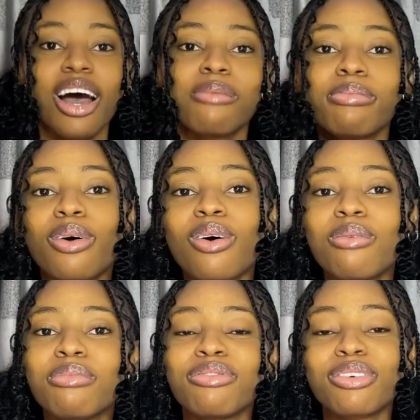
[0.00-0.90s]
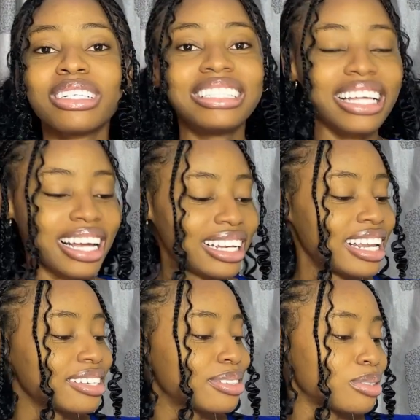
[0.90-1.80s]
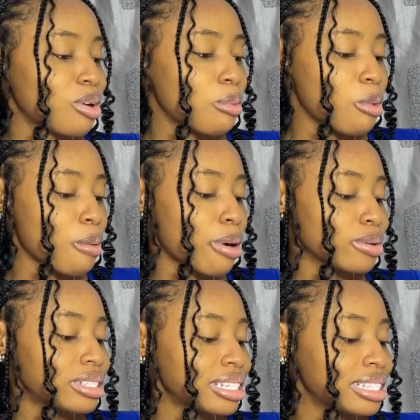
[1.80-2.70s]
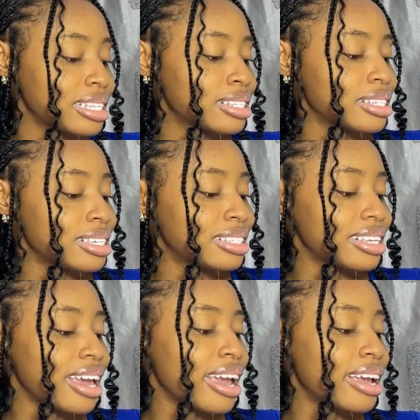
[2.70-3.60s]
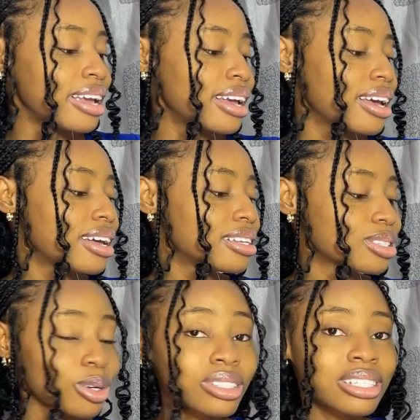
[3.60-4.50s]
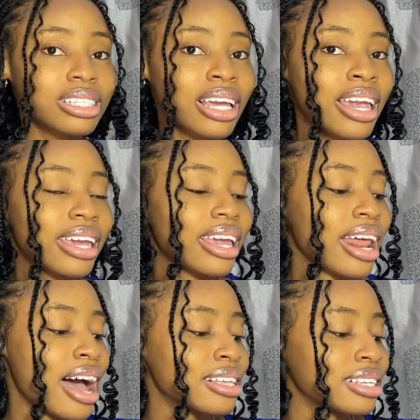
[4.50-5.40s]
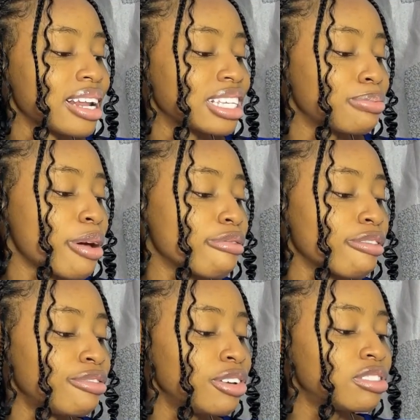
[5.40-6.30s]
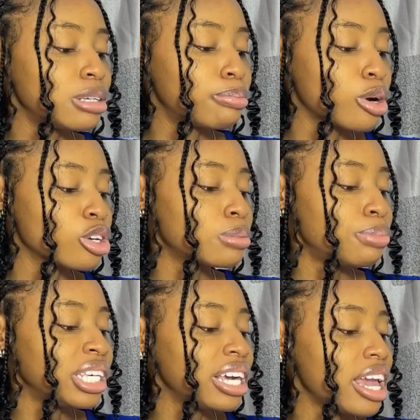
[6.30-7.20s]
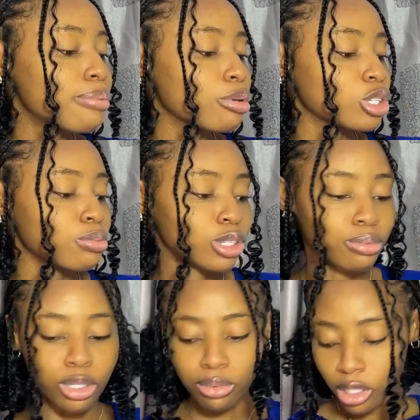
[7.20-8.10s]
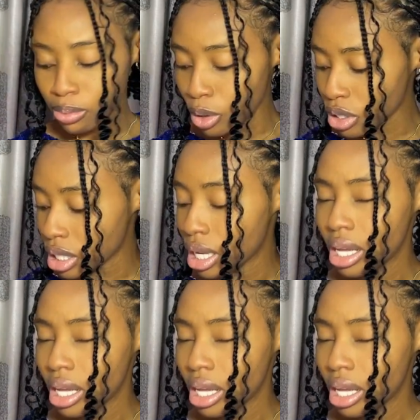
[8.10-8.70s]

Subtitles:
But before then, let's talk more about it. This is a sun stick. It has an SPF of 50 plus, PA+++++,